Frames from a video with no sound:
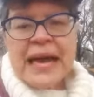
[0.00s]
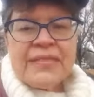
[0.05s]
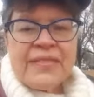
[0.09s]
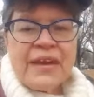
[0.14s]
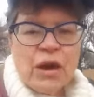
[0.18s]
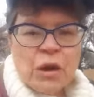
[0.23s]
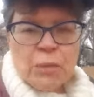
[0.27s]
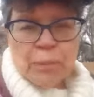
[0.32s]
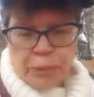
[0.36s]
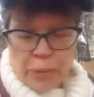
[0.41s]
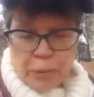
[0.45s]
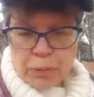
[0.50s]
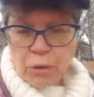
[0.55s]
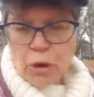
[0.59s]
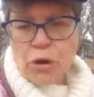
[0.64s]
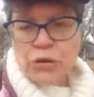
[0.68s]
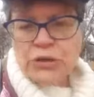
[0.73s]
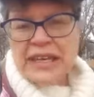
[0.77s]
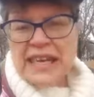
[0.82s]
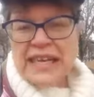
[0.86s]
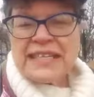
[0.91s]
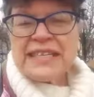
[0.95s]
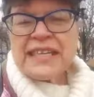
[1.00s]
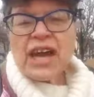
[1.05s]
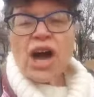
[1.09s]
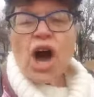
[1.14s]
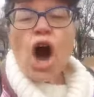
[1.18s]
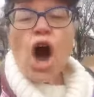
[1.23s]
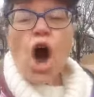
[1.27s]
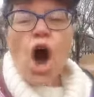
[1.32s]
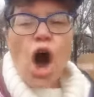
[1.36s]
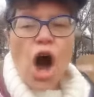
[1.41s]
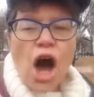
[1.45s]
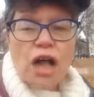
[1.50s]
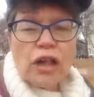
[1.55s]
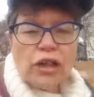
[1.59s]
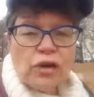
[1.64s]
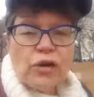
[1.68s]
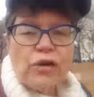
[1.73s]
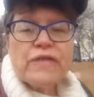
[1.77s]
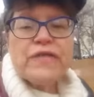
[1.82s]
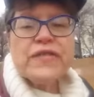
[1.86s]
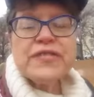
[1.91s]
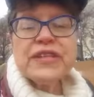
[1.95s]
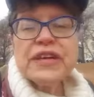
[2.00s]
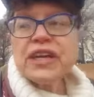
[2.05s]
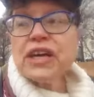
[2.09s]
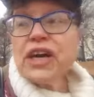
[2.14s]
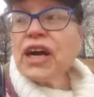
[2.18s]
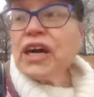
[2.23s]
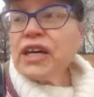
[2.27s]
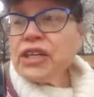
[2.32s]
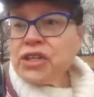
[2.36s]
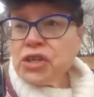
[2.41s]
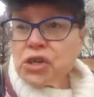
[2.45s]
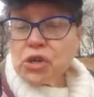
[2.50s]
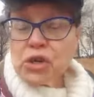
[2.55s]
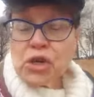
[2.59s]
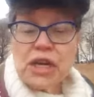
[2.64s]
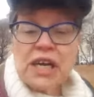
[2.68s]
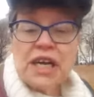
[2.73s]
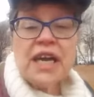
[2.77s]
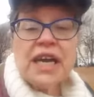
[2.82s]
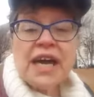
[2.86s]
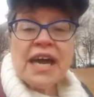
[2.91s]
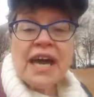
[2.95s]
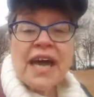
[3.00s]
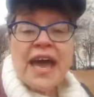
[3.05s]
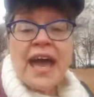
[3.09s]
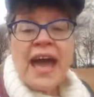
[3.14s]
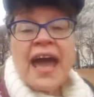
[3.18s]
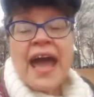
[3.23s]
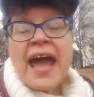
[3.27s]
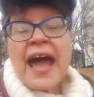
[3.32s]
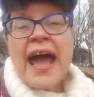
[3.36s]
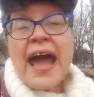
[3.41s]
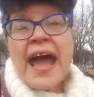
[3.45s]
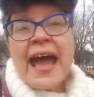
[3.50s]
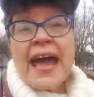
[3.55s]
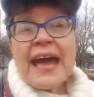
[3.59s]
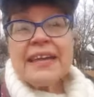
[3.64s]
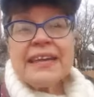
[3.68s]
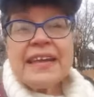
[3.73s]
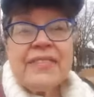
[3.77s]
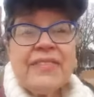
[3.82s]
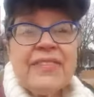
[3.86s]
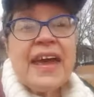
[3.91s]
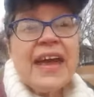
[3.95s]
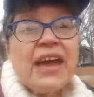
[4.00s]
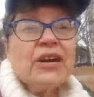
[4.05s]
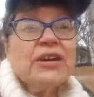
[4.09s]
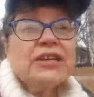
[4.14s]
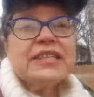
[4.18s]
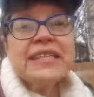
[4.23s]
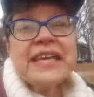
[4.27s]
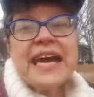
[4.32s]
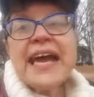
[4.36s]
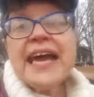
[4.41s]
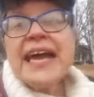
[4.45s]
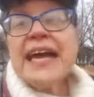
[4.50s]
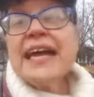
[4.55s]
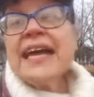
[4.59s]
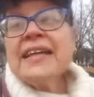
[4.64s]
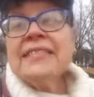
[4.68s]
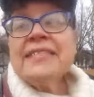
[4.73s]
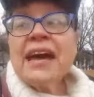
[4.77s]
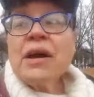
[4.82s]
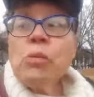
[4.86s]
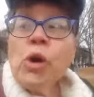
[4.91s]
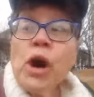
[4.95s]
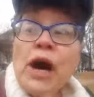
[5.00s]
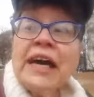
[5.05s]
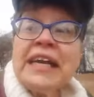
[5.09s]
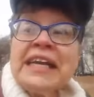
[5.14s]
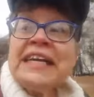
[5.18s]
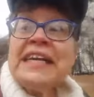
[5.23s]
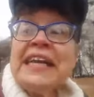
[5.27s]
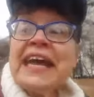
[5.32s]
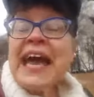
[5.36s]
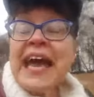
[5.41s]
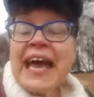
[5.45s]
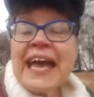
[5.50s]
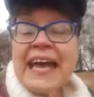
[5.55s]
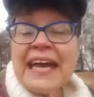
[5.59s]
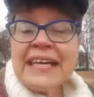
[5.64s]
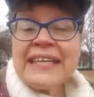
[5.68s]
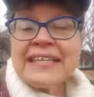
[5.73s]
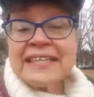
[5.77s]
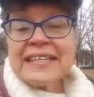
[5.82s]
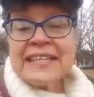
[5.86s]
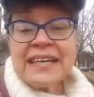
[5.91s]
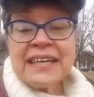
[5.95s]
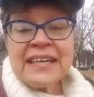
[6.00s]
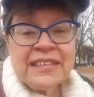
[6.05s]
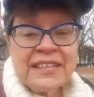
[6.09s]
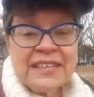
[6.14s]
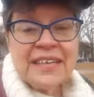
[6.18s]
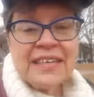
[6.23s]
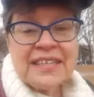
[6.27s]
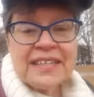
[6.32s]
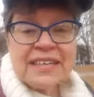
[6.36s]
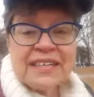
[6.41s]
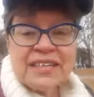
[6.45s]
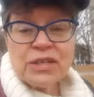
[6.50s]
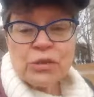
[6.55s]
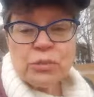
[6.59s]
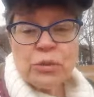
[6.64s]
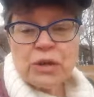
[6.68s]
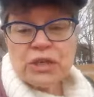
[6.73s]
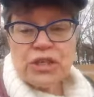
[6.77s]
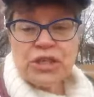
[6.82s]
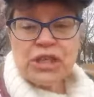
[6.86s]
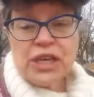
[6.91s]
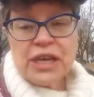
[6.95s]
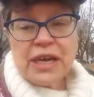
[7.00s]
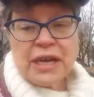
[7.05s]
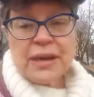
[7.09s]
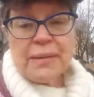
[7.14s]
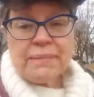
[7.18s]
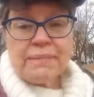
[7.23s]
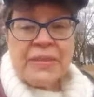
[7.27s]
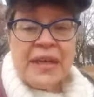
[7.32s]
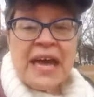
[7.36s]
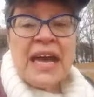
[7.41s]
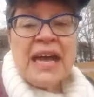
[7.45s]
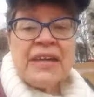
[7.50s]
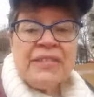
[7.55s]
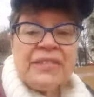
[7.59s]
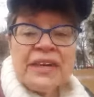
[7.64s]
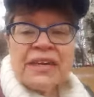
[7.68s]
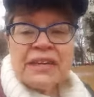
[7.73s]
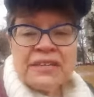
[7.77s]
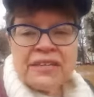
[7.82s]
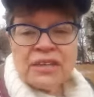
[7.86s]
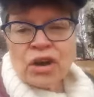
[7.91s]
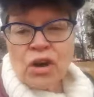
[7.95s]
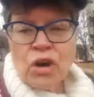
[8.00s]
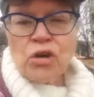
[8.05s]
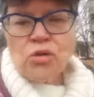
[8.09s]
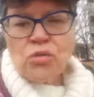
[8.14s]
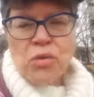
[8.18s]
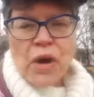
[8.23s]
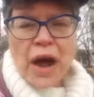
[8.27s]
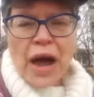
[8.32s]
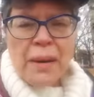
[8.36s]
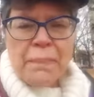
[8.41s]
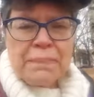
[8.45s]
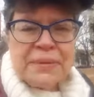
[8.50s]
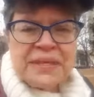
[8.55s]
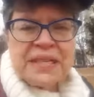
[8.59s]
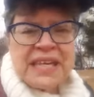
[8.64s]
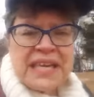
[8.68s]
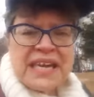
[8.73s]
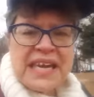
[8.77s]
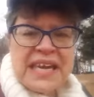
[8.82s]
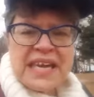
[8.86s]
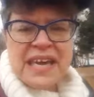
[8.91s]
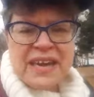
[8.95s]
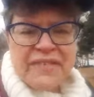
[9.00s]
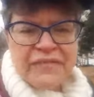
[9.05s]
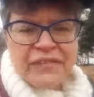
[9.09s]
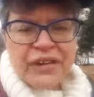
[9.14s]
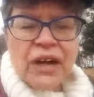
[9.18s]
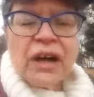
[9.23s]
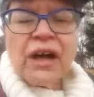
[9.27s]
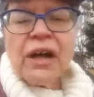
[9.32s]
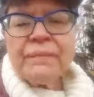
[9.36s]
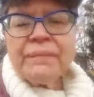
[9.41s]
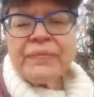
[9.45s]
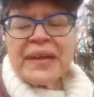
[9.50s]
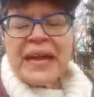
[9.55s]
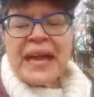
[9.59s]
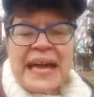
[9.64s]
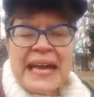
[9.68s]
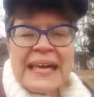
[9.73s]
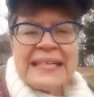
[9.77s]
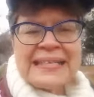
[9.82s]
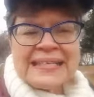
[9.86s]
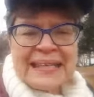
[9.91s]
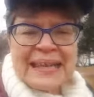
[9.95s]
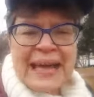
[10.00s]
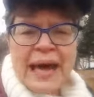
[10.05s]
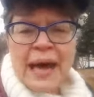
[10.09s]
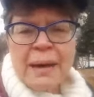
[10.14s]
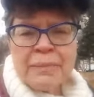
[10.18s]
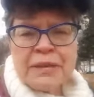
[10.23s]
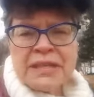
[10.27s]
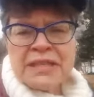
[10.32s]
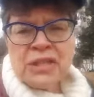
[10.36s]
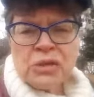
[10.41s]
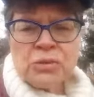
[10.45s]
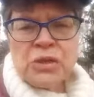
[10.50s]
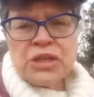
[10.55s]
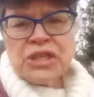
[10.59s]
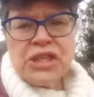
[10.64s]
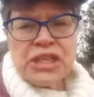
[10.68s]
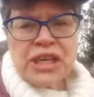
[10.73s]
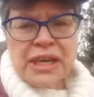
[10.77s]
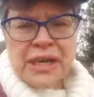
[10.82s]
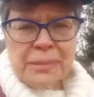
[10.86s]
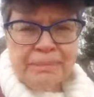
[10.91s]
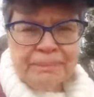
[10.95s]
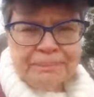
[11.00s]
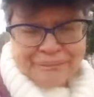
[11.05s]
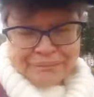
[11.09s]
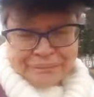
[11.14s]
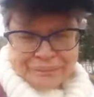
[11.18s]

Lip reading: They're protesting all over the country, and they are saying they want an end to this regime, this corrupt, evil Islamist regime